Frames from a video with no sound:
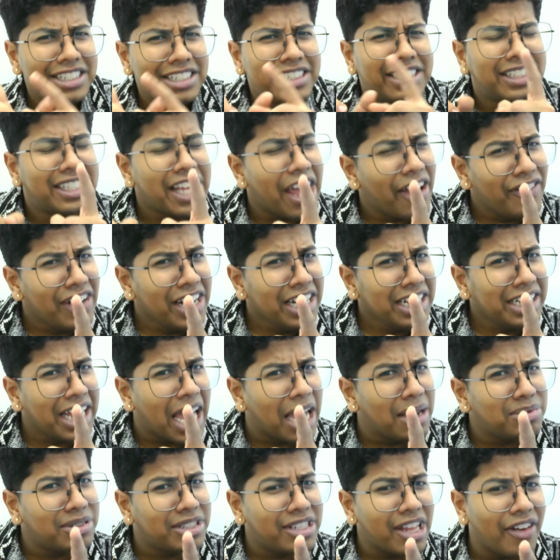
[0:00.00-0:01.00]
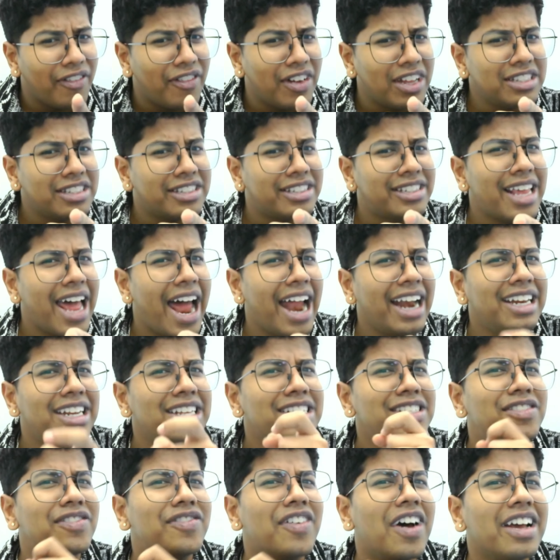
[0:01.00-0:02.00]
7 times 7
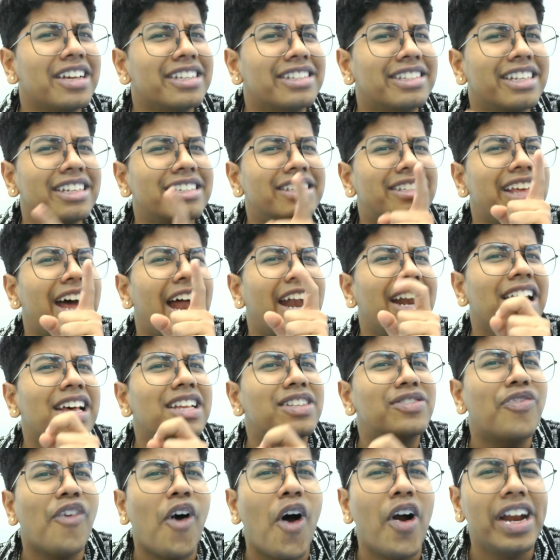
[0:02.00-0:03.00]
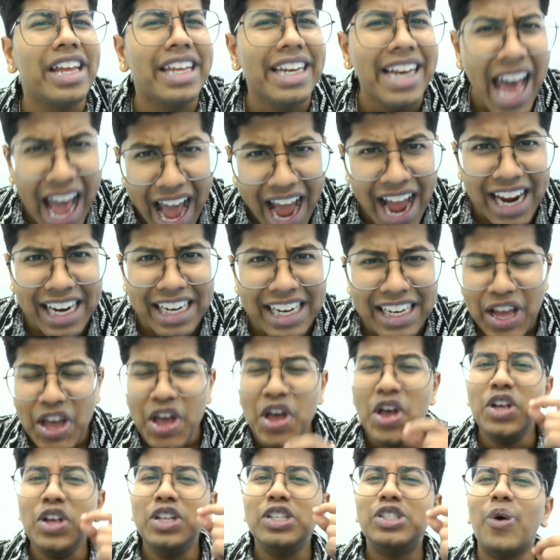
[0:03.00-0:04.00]
satisfies this. That is 49.
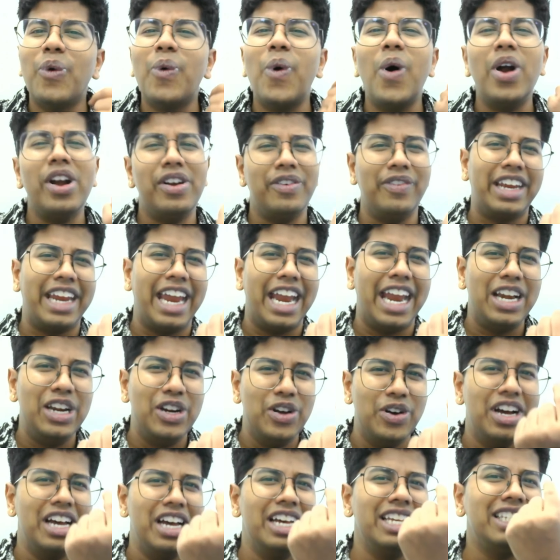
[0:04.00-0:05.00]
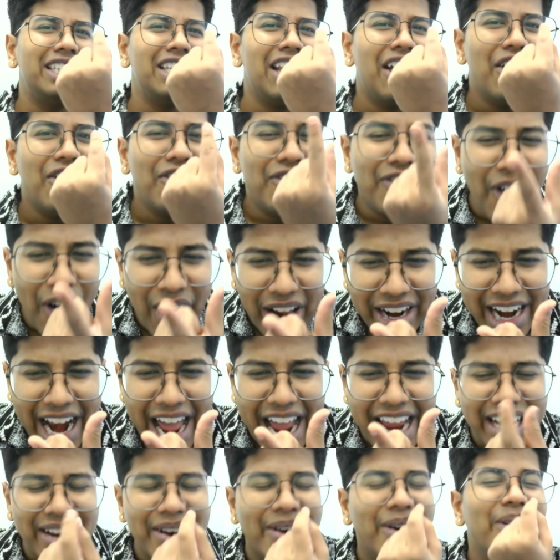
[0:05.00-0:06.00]
So what we can do is, for
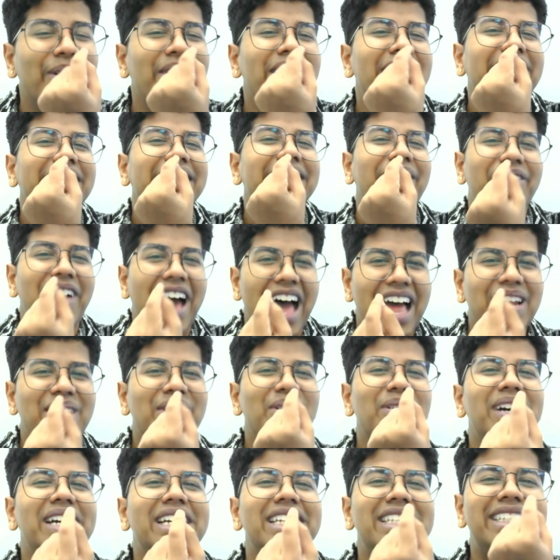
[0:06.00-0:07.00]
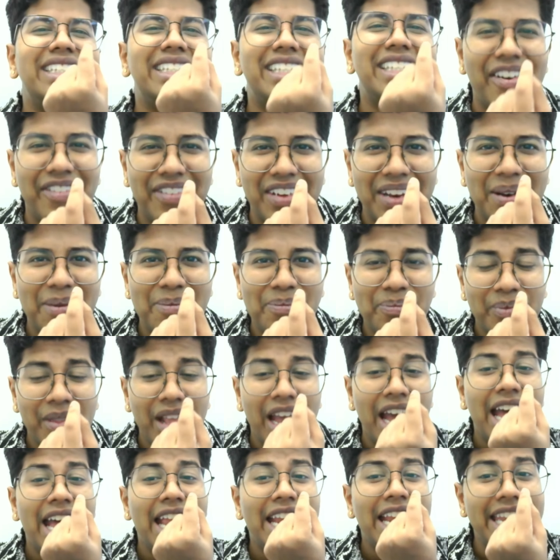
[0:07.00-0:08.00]
rhino, the value is 7.
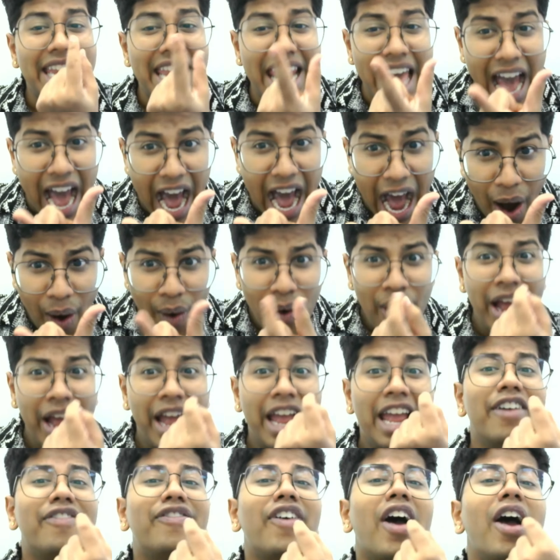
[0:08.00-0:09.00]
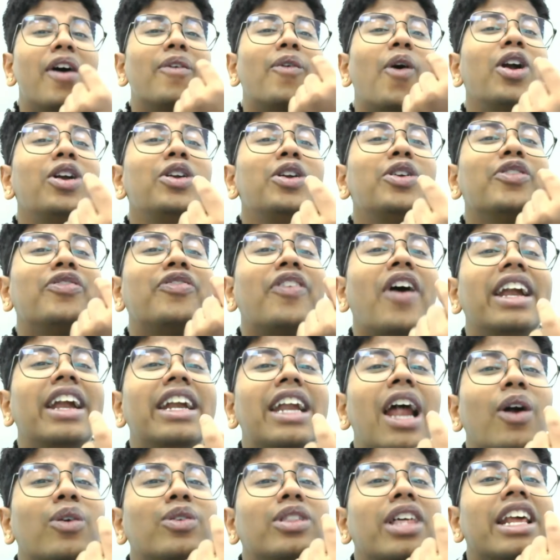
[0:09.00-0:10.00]
Now, if I want to
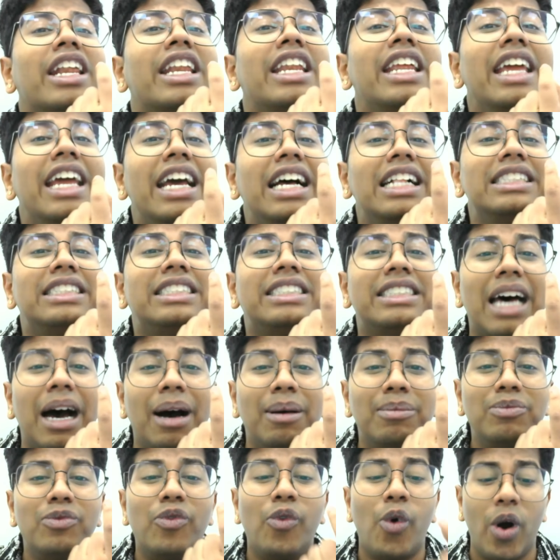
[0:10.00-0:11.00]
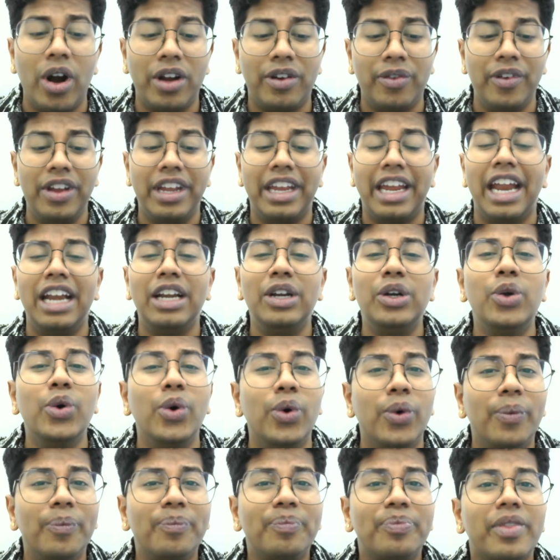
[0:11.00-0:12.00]
find out the real sum, what we can
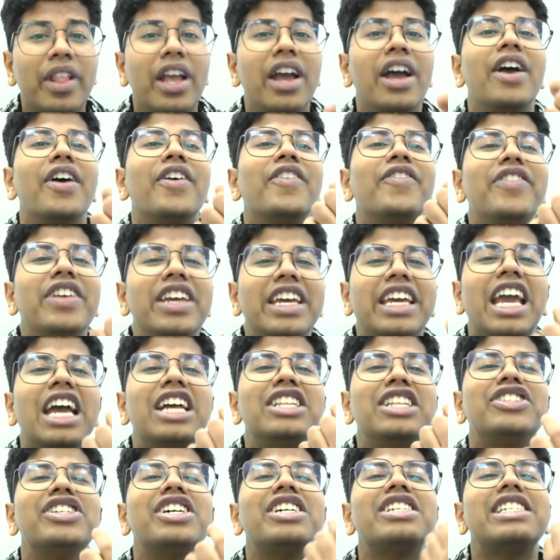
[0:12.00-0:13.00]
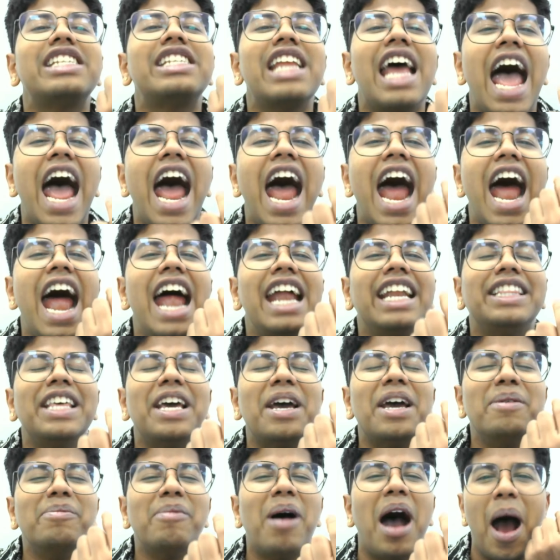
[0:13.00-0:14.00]
do? We can just add
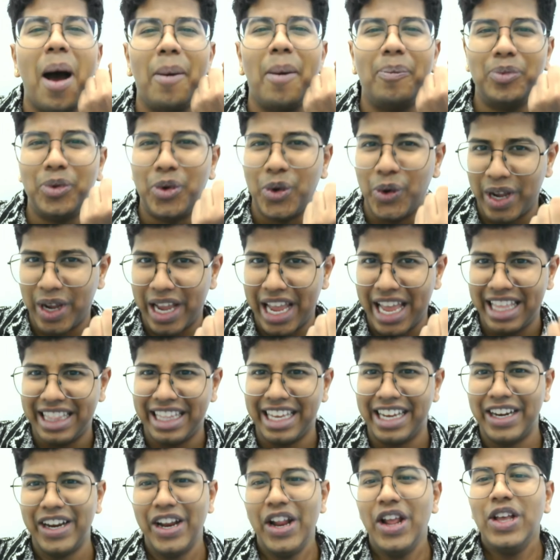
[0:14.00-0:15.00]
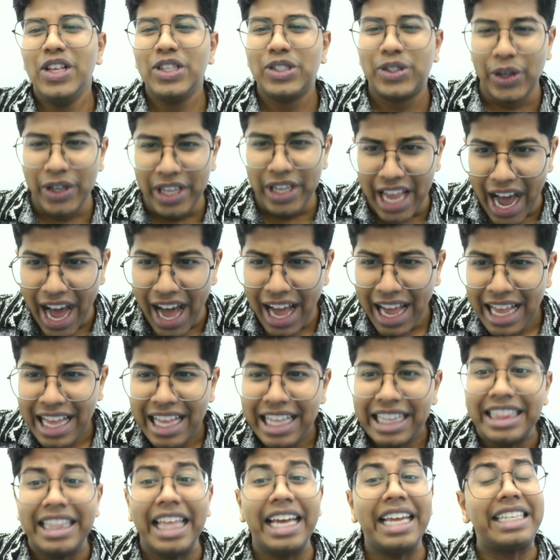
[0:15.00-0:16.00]
them up together. So here,
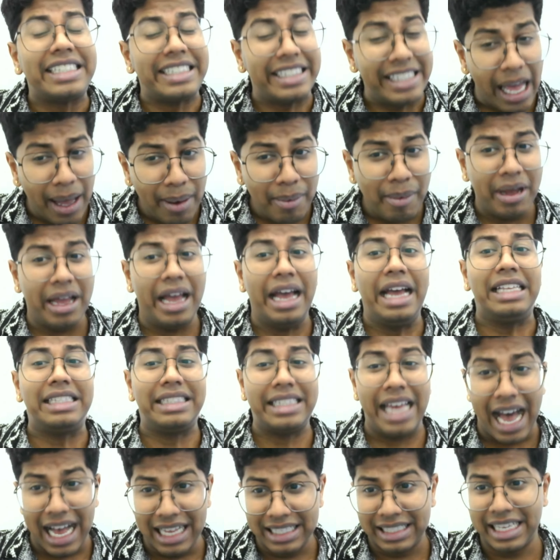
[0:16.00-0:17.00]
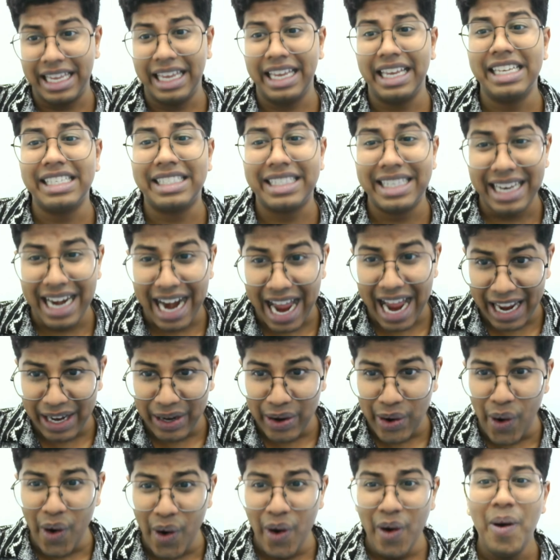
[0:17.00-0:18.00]
the sum it's asking is
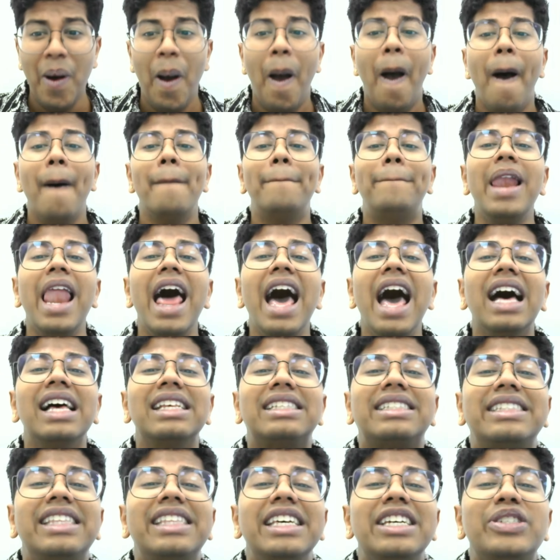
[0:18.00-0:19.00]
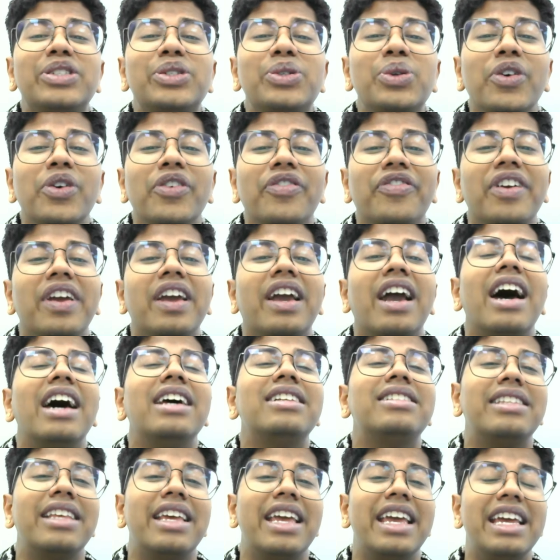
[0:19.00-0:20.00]
rhino plus these 2
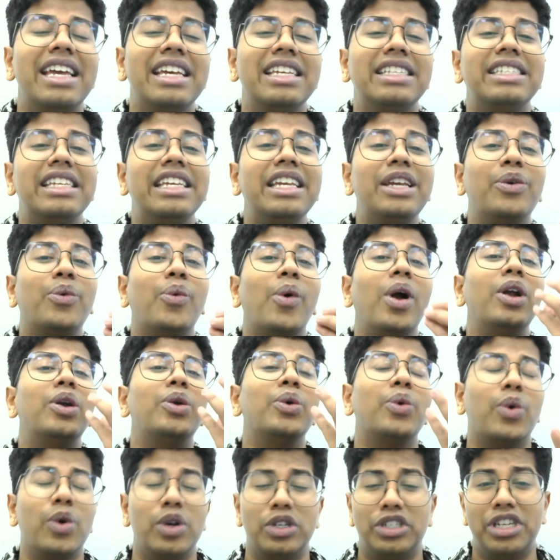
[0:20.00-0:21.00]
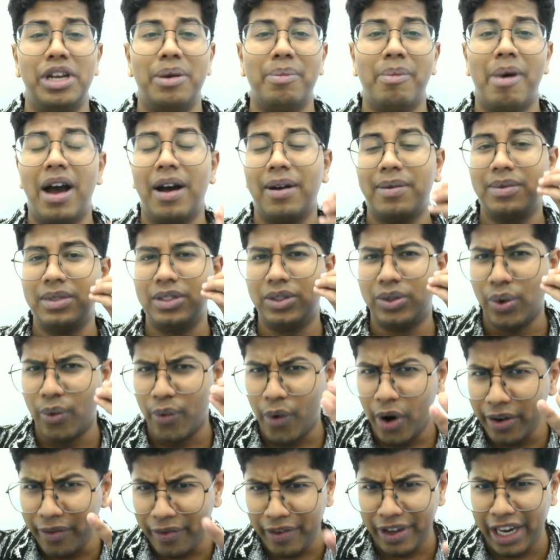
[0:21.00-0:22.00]
figures is equal to question mark. So
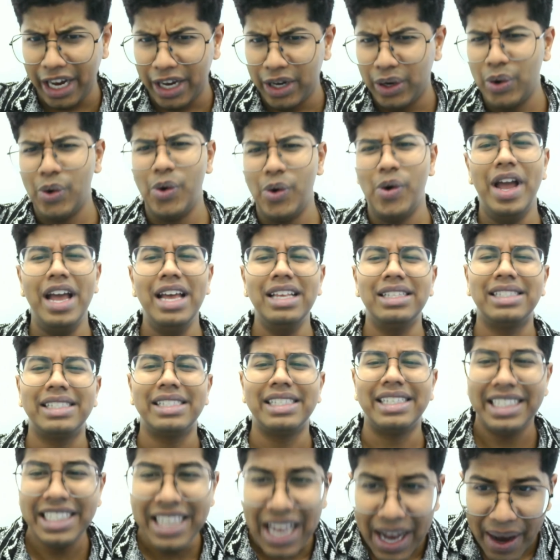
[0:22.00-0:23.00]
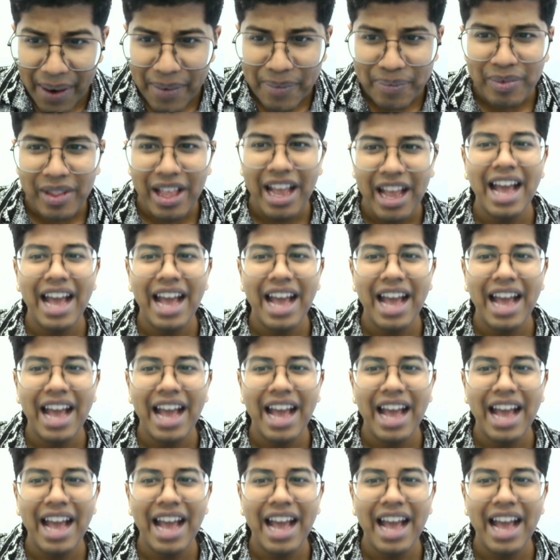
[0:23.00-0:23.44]
what we can do is, here,